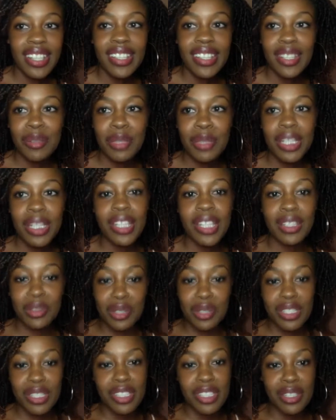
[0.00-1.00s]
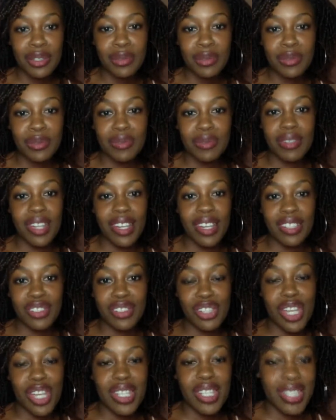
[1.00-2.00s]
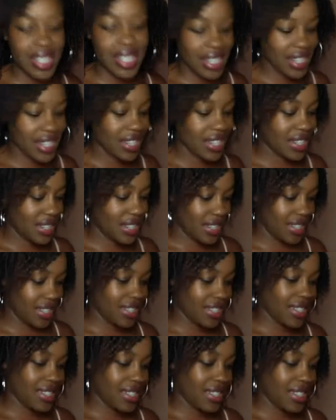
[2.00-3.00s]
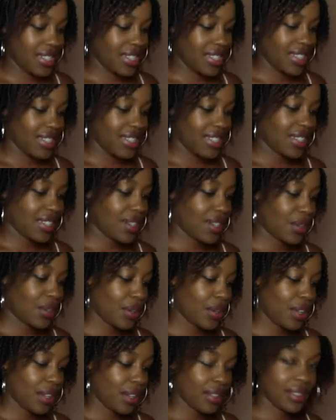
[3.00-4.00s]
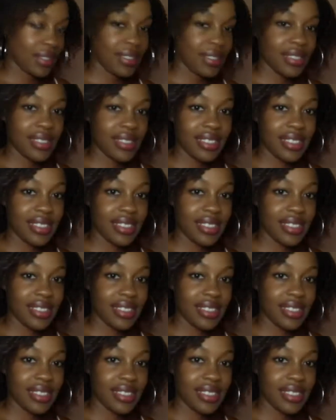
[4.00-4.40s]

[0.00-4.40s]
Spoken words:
and then we can continue chatting. Okay.